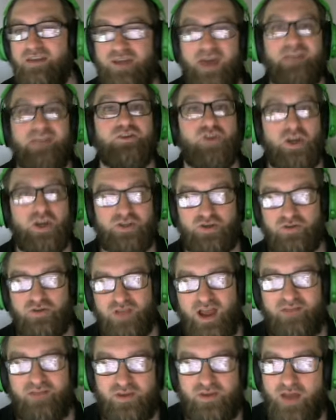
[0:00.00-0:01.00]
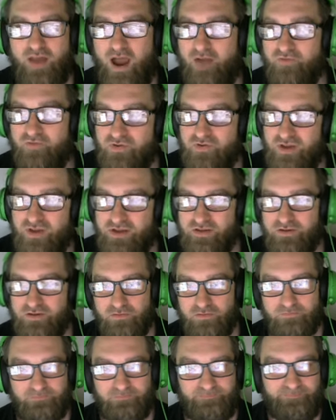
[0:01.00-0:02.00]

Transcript: and adjust your life however you need to.